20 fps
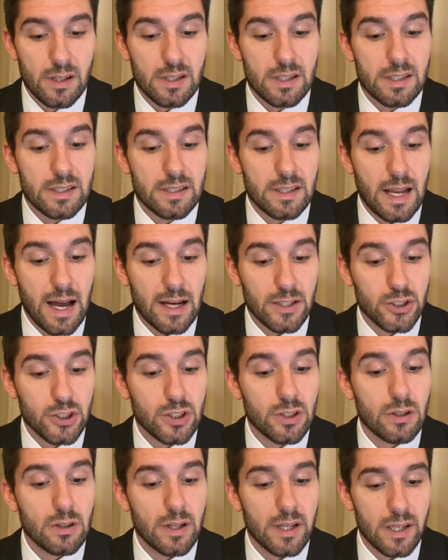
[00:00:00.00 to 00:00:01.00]

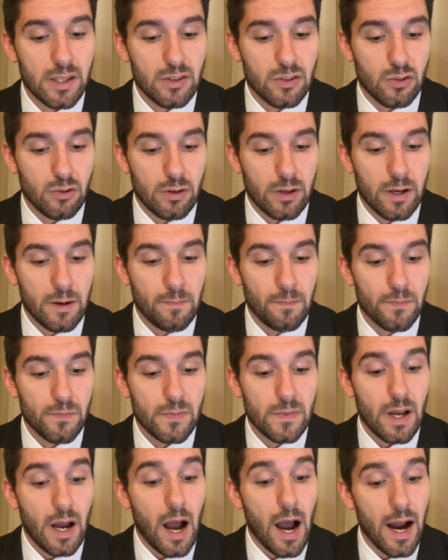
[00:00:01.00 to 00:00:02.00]
National history
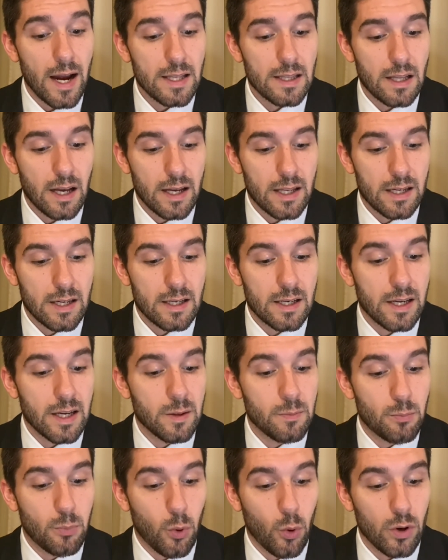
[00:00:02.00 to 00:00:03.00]
highlighted
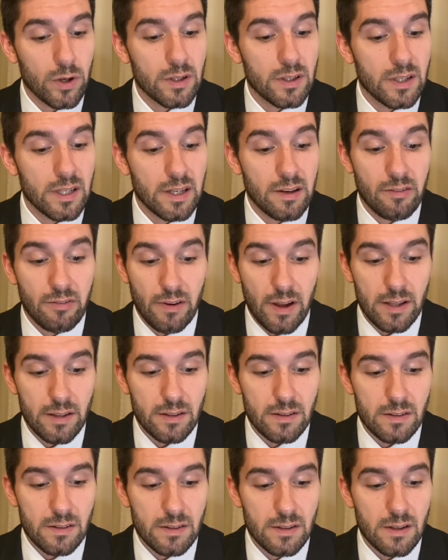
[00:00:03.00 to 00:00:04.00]
important
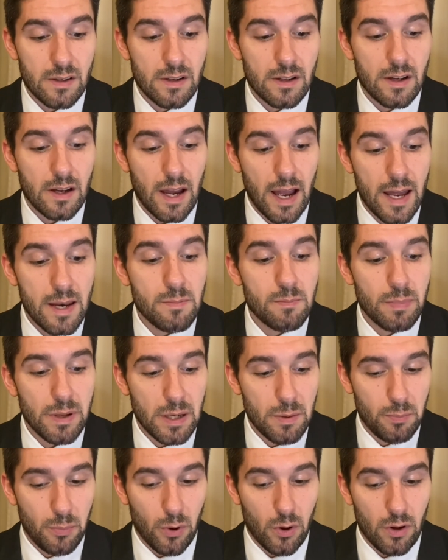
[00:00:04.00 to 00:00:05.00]
events and
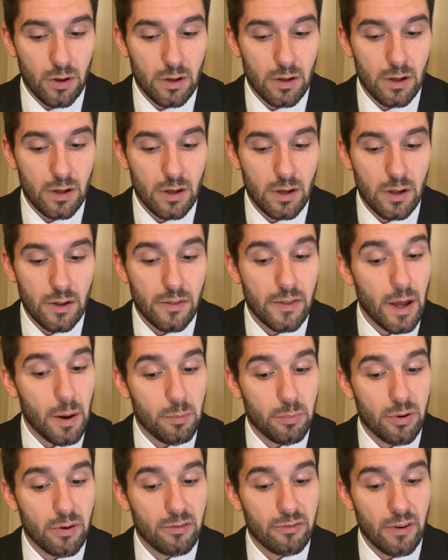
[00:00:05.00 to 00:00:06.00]
people that
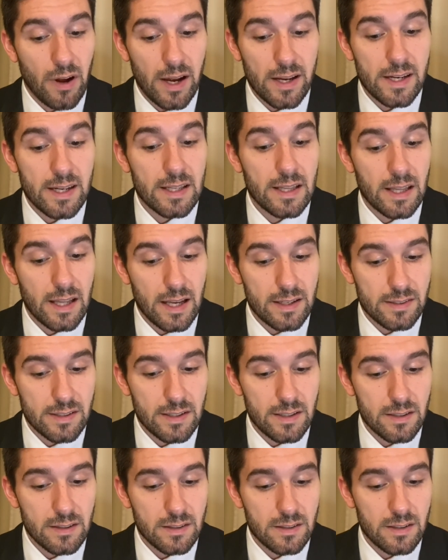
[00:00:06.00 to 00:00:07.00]
provided
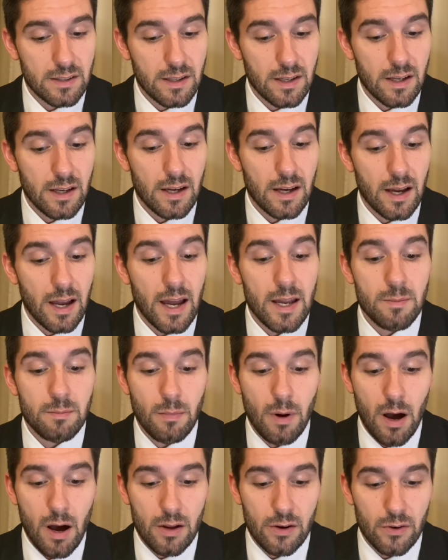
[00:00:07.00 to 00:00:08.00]
lessons and
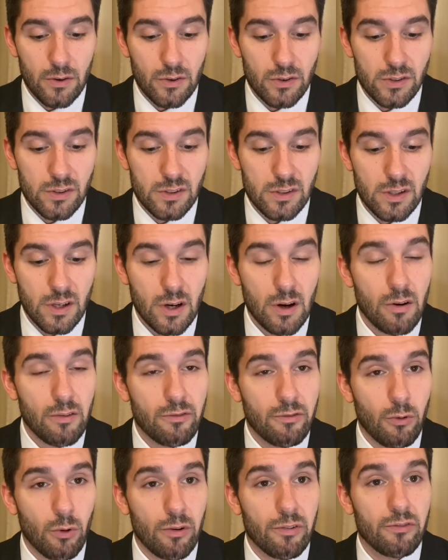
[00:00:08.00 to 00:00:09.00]
models
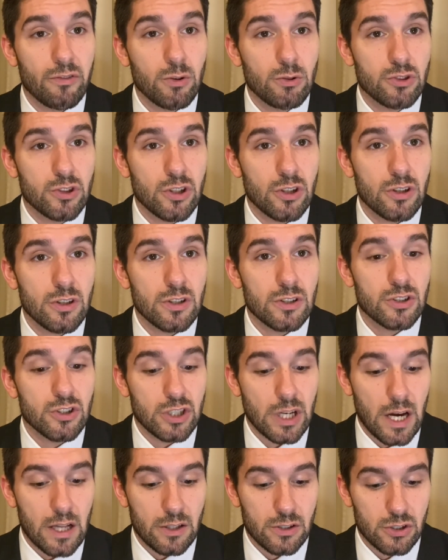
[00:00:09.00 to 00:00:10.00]
for future
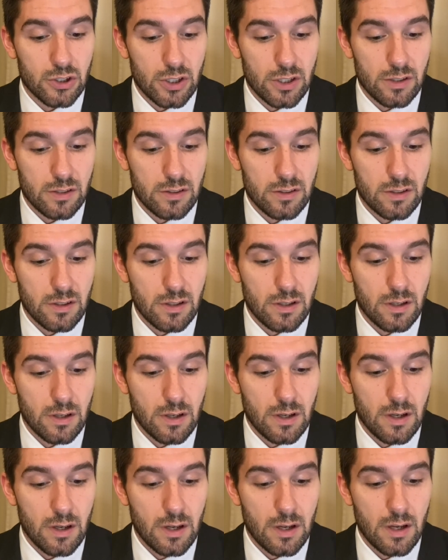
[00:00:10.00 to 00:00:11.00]
challenges.
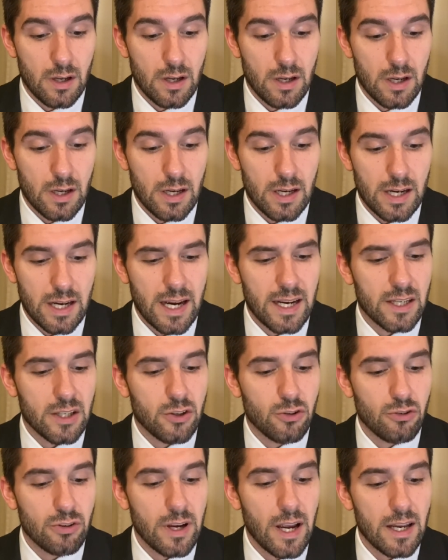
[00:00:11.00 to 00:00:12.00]
It
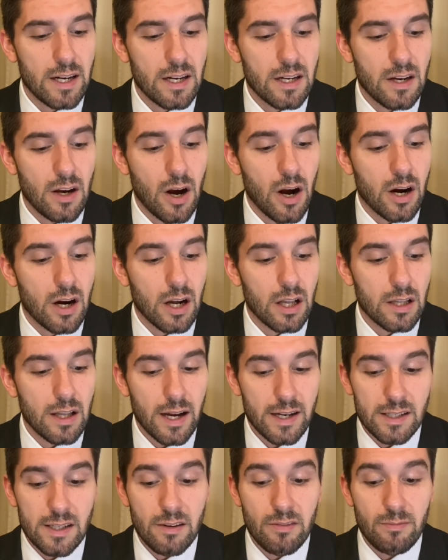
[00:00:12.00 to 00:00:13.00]
created a
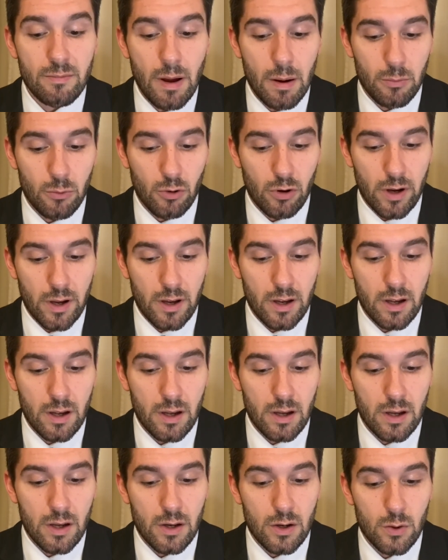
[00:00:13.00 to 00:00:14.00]
collective memory
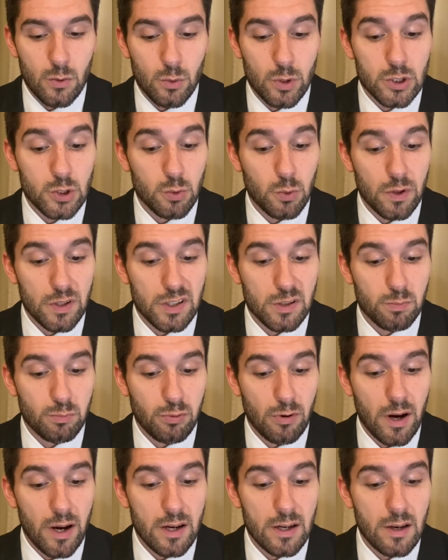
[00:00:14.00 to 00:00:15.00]
which was
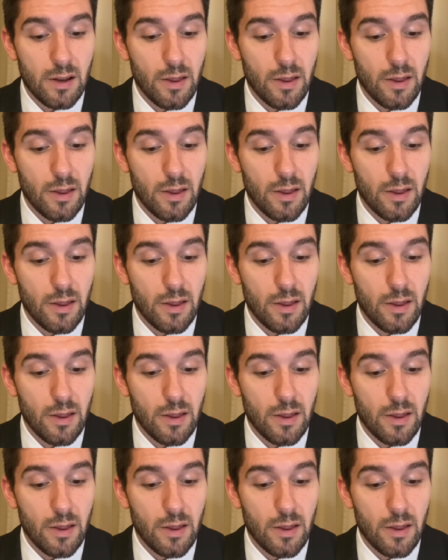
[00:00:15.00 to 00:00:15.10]
spread